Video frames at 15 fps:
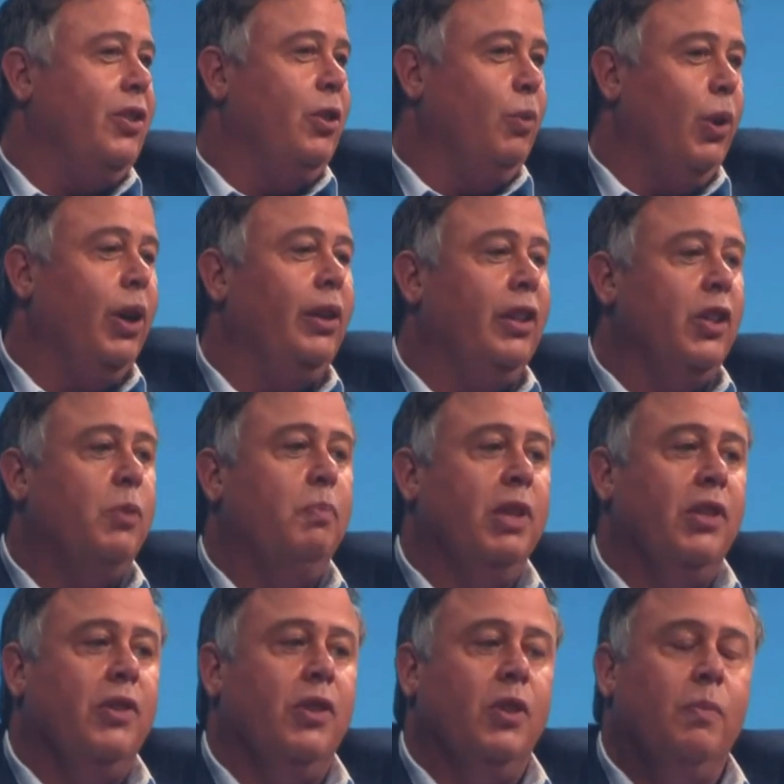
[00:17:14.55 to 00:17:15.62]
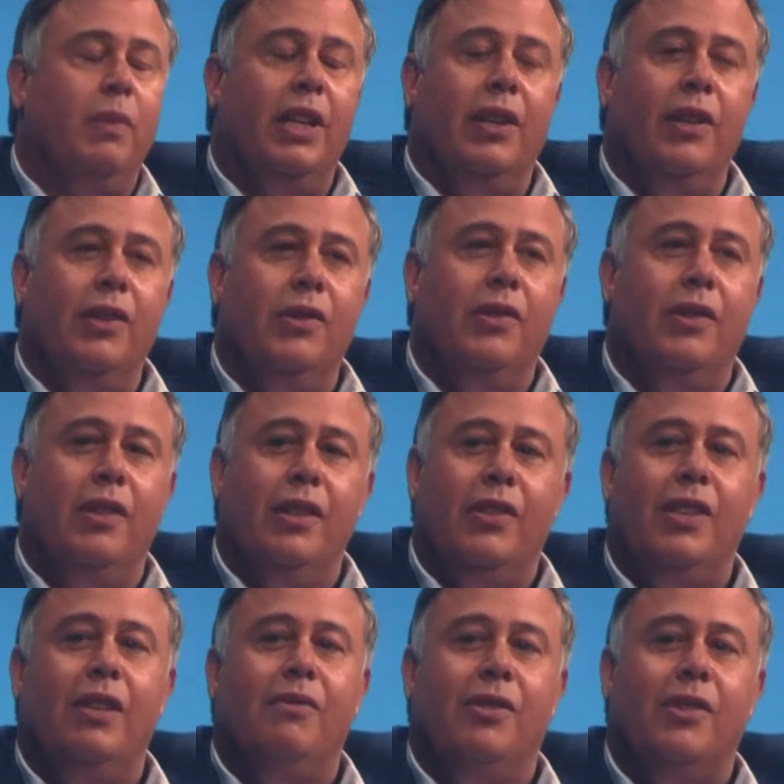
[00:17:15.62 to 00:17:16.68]
You earned this business because this
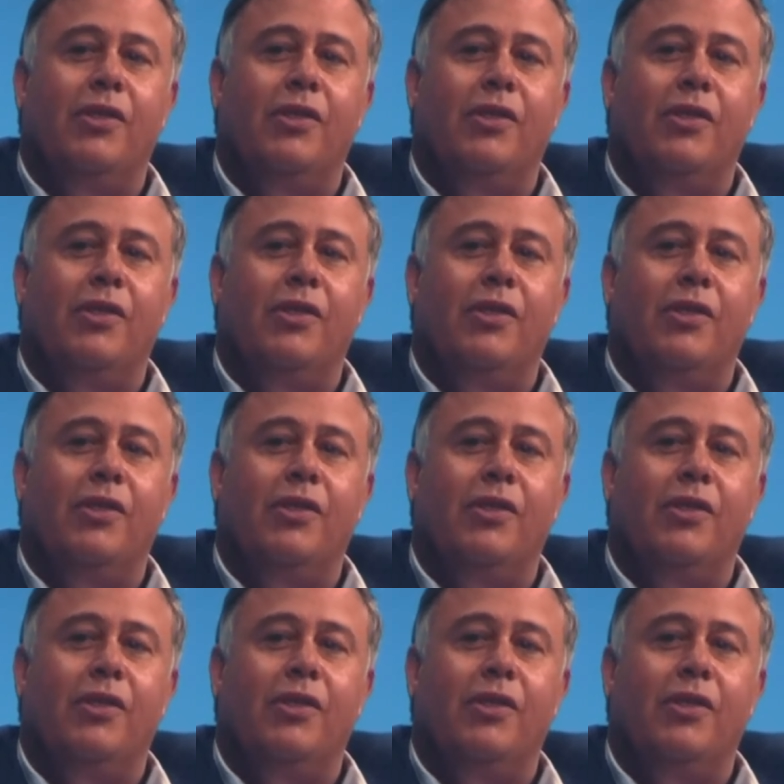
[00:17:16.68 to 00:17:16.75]
gives